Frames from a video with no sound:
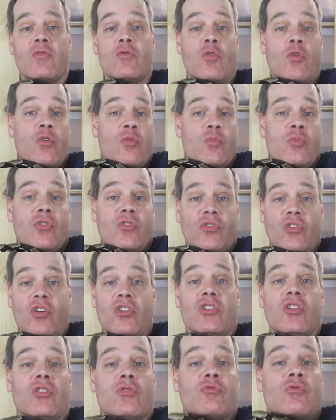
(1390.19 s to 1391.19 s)
North
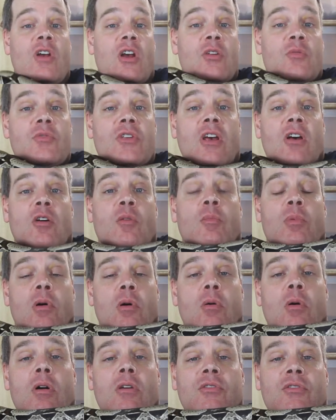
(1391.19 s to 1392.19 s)
Brazilian red-tailed
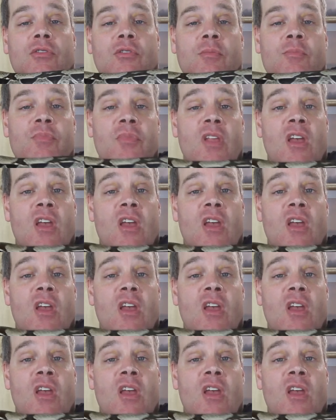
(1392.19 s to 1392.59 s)
boas?